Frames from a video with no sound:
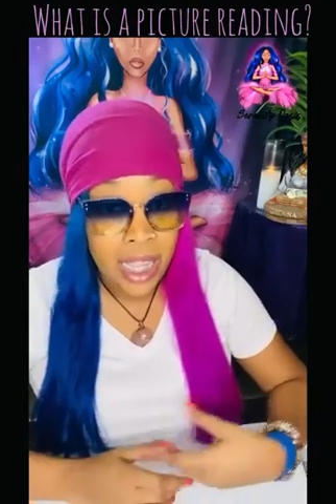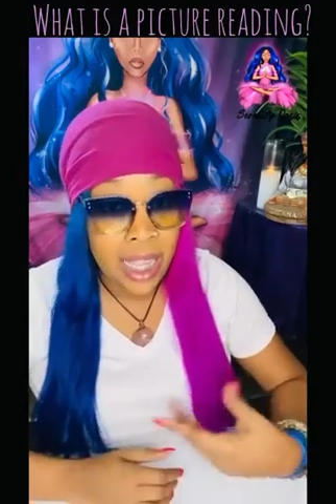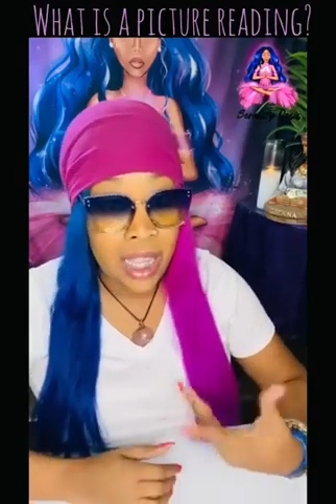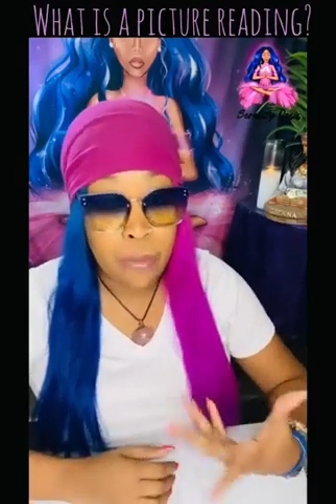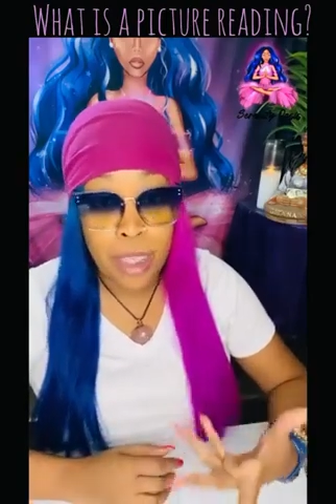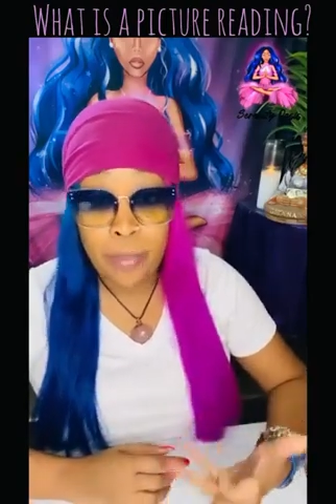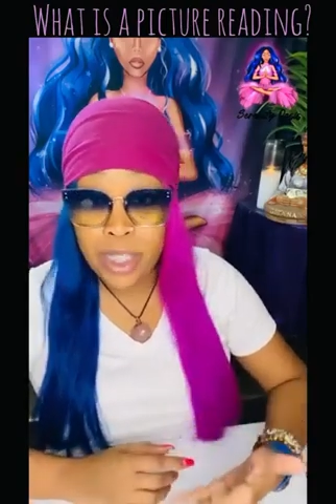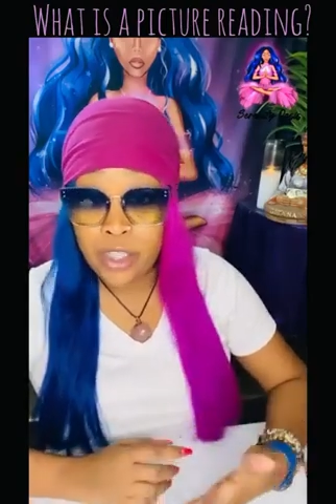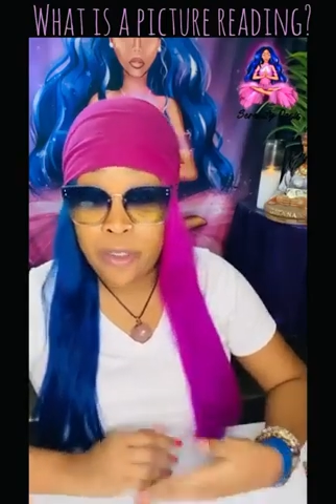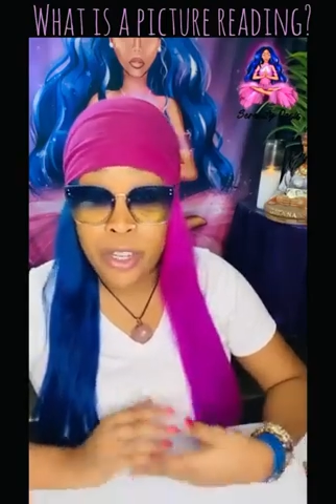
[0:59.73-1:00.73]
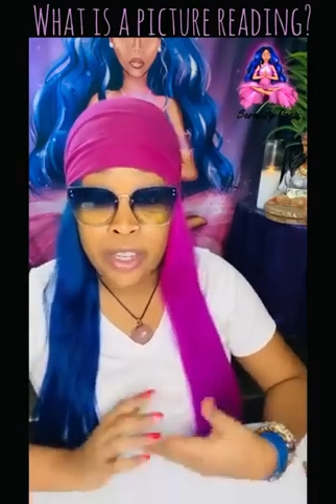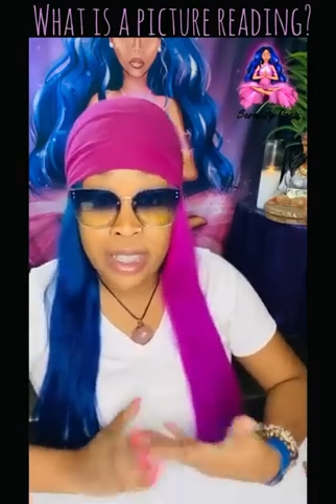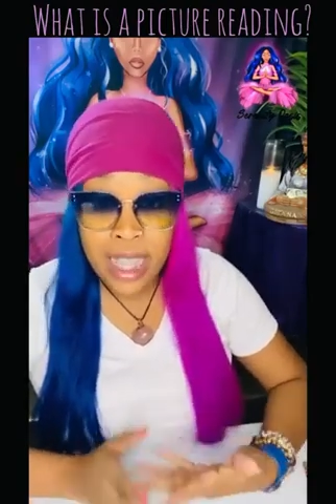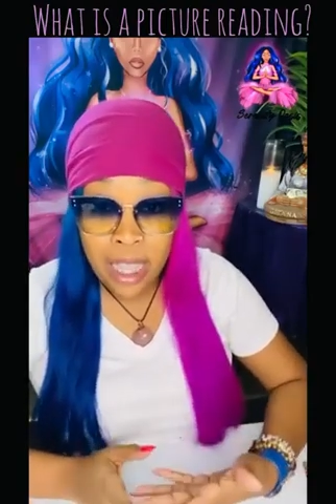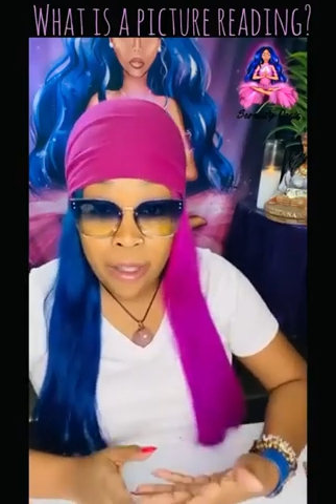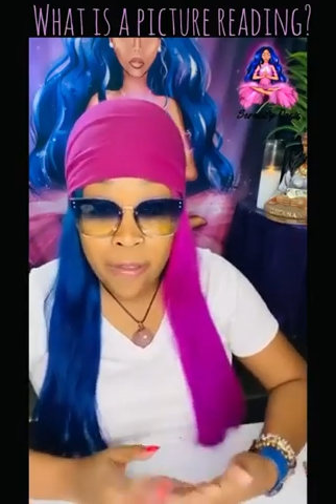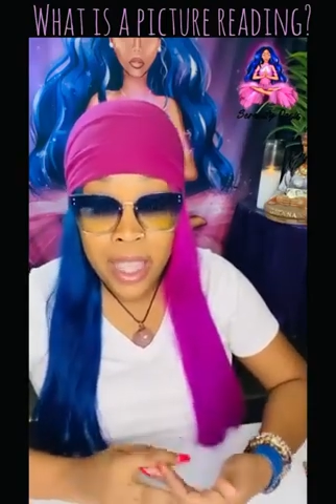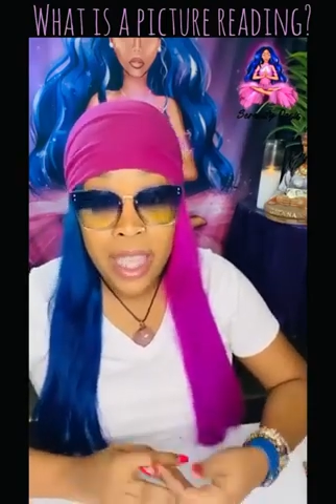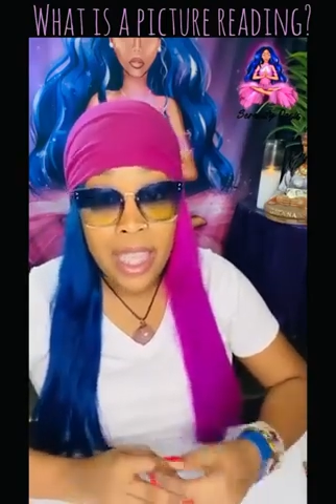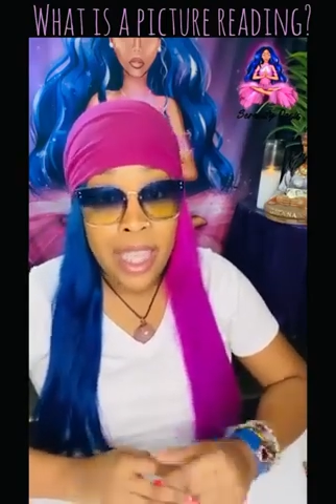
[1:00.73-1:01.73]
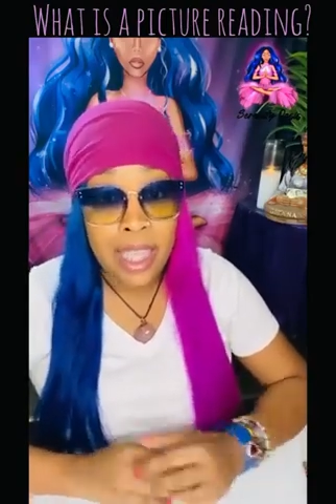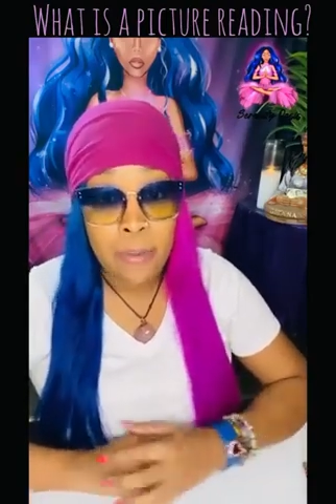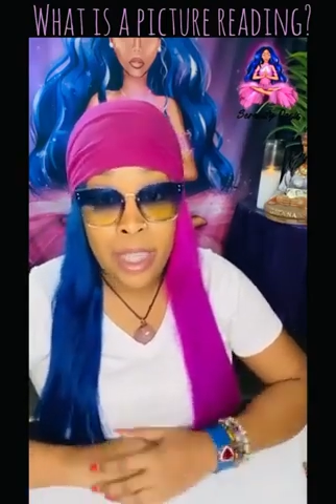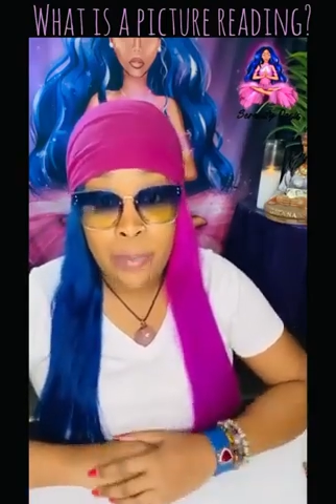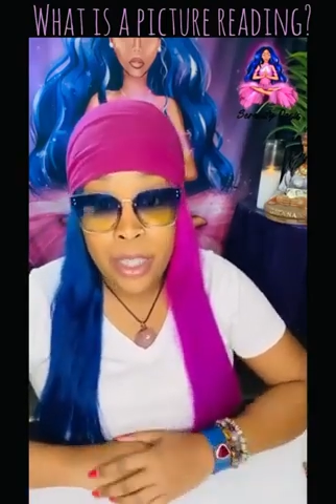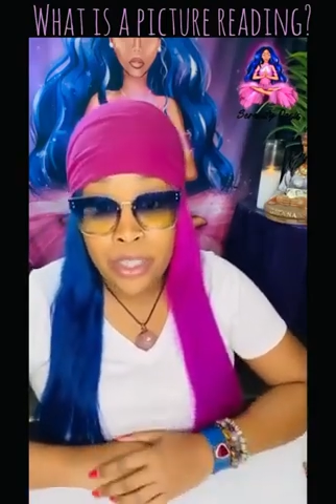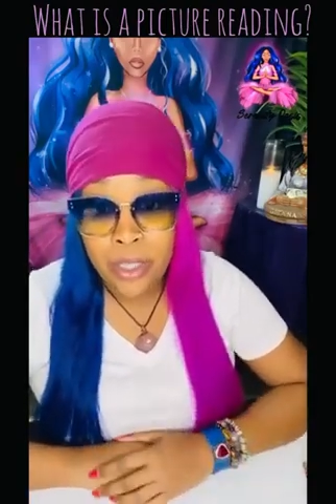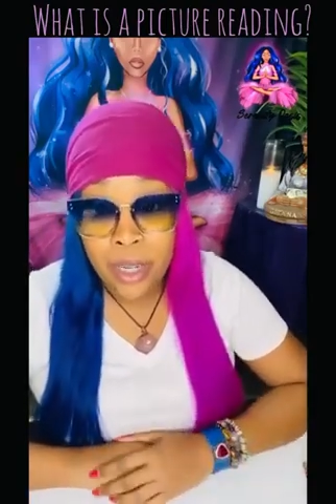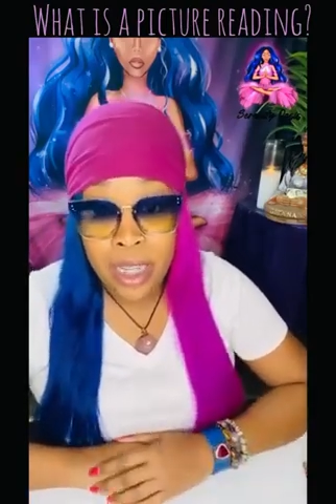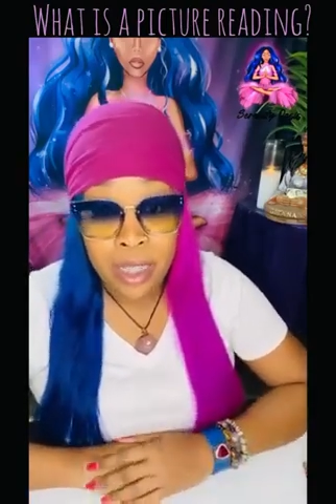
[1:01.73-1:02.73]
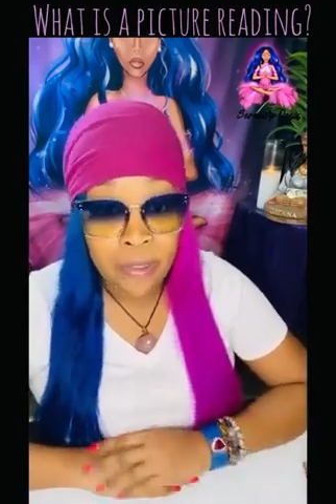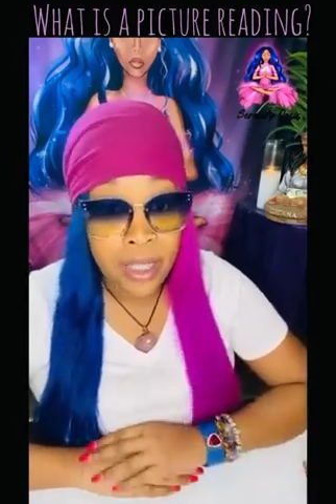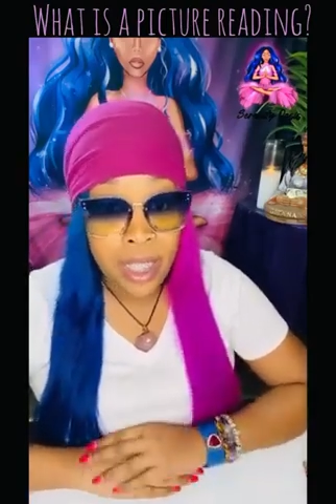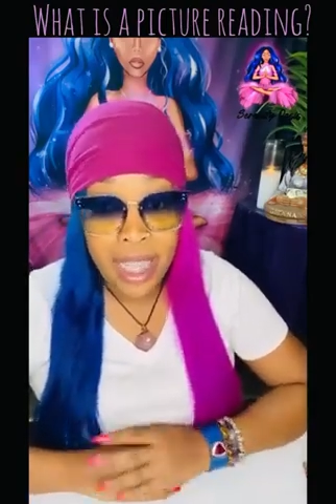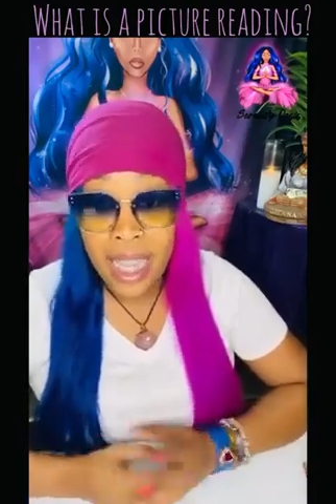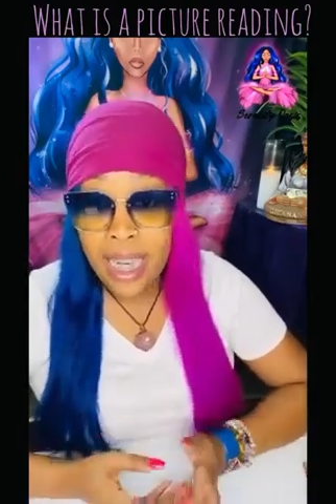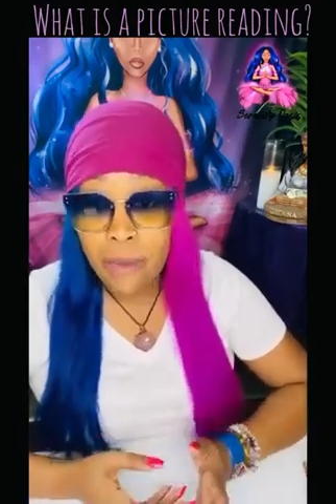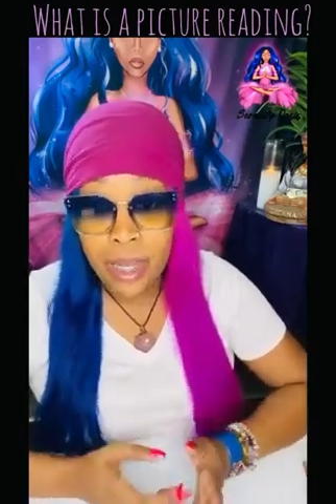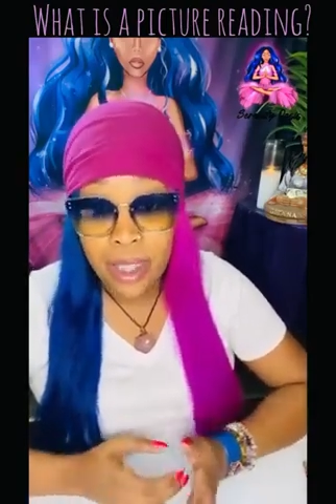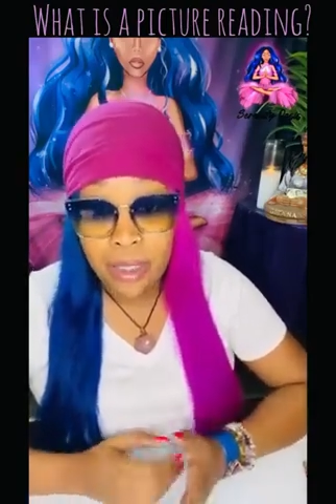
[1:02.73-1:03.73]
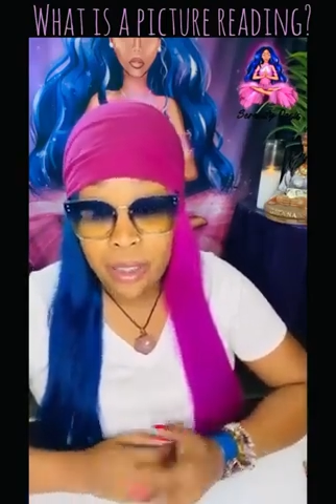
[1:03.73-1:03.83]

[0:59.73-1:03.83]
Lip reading: It can be a picture of yourself, it can be a picture of anyone